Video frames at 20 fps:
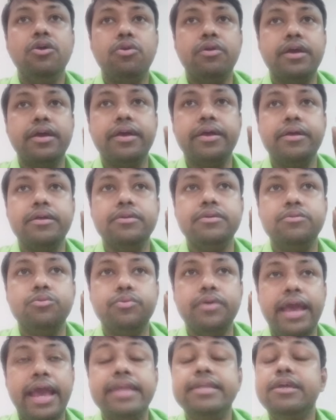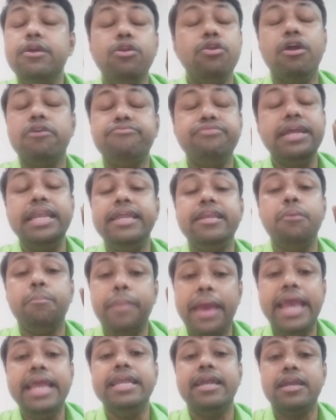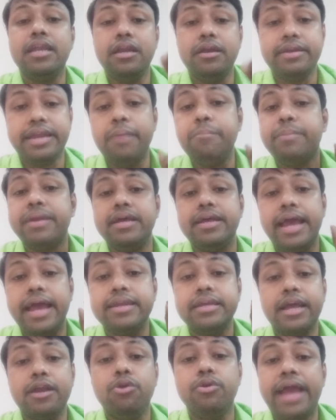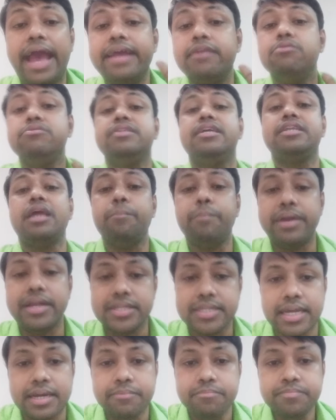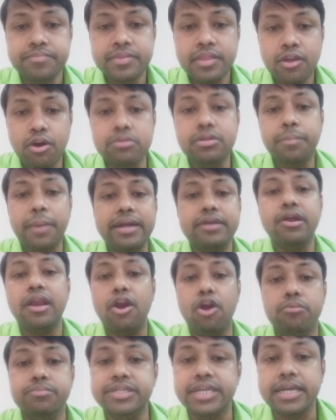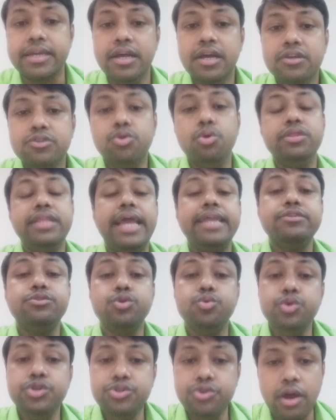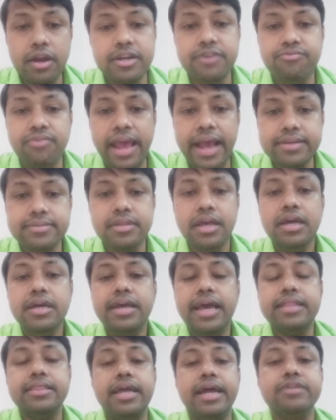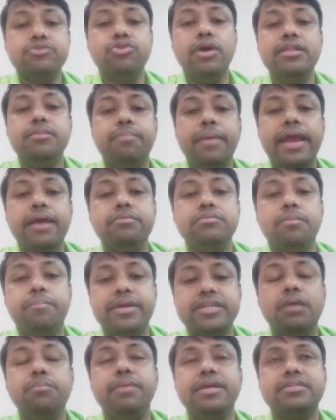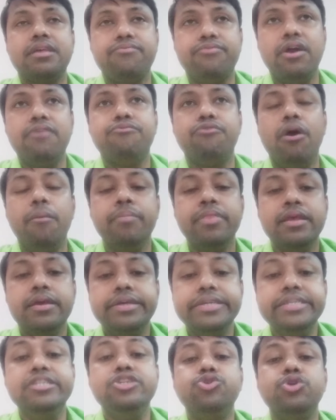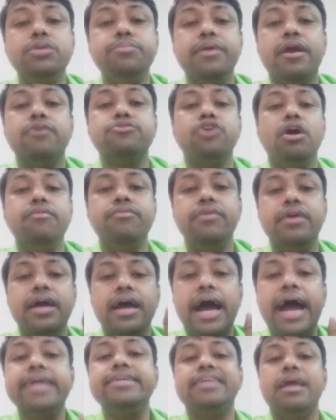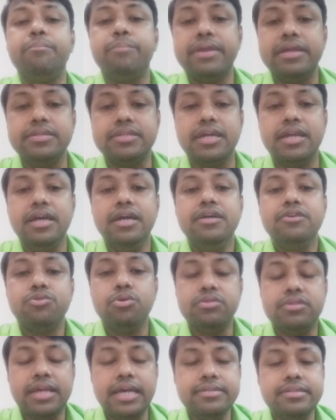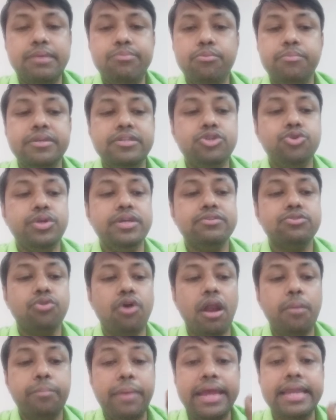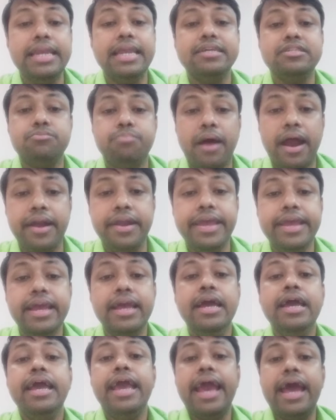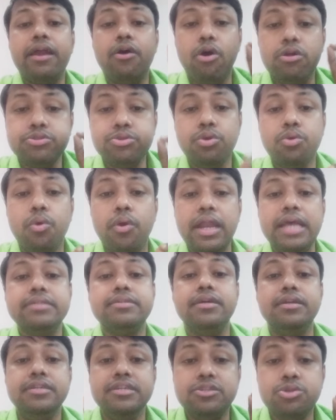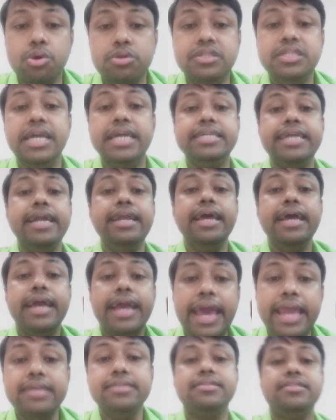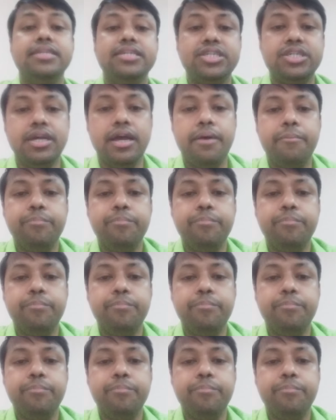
and he will not feel any pain and cannot diagnose the temperature of the particular object. So there is no withdrawal reflex, and that's why the patient may suffer from injury because of high temperature. So such type of injury is called painless burning, and also known as dissociated anesthesia.